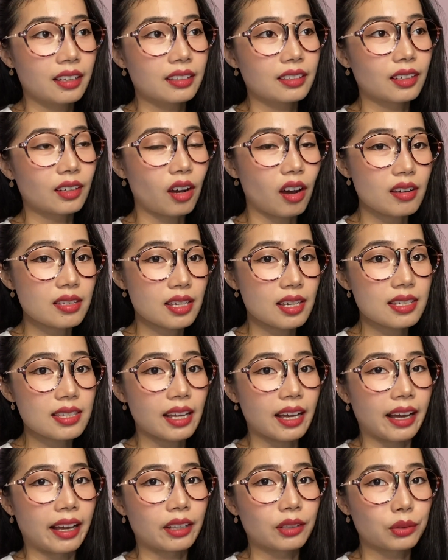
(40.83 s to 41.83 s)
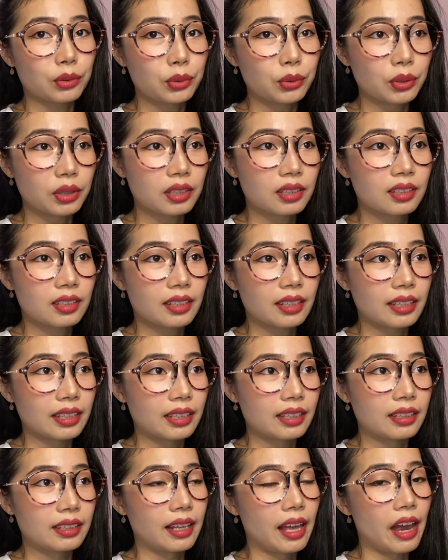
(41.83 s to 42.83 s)
the courses that I took
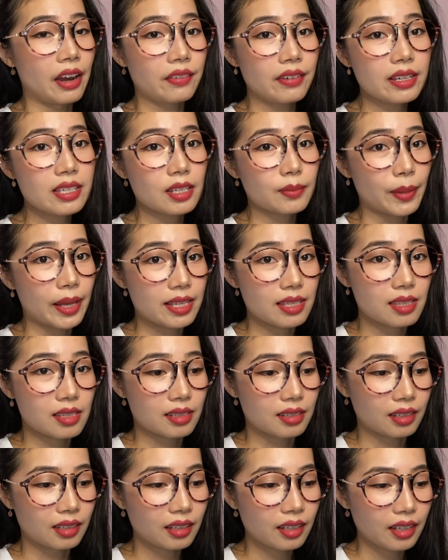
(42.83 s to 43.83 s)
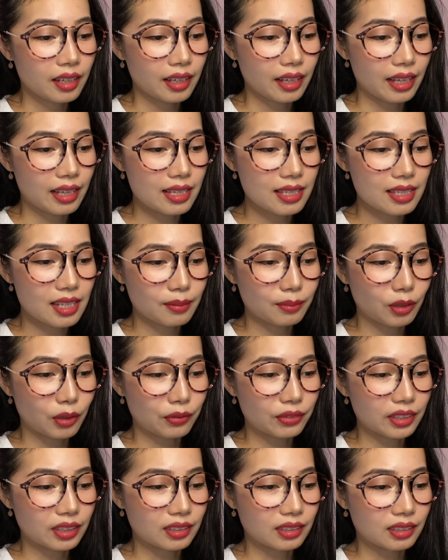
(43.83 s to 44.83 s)
in every semester and some
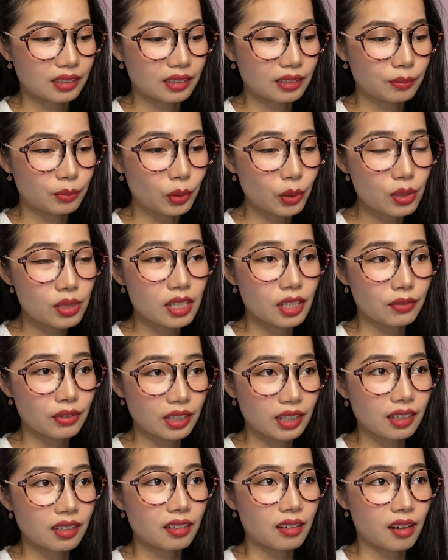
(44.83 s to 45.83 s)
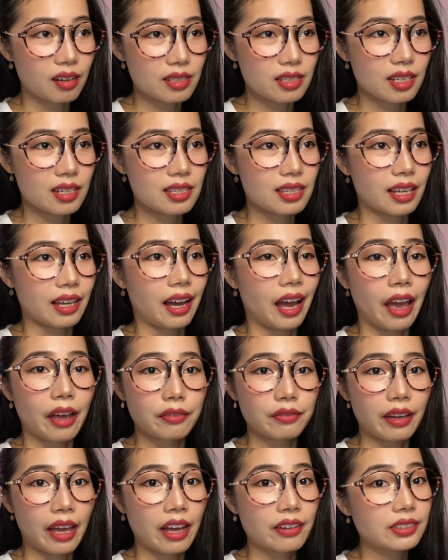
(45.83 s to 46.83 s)
of the most difficult courses that I
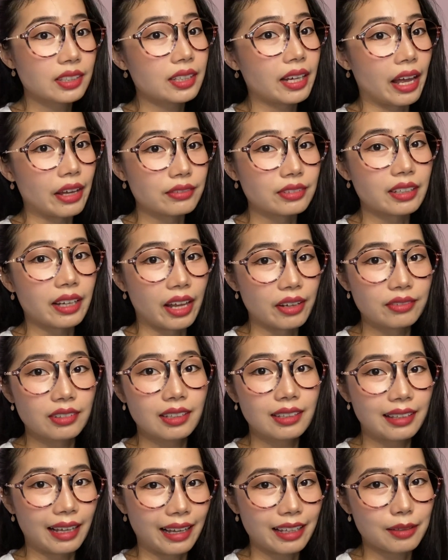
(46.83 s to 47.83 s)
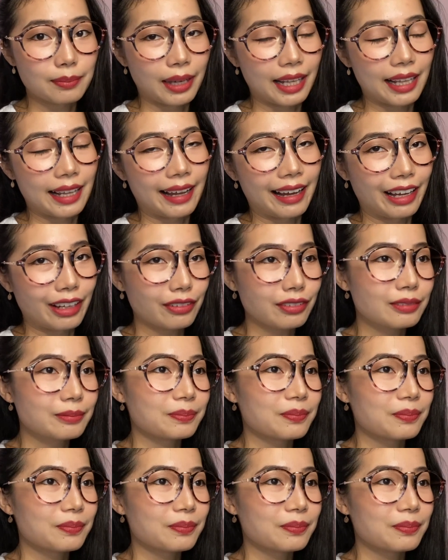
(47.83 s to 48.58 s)
have ever done in my life.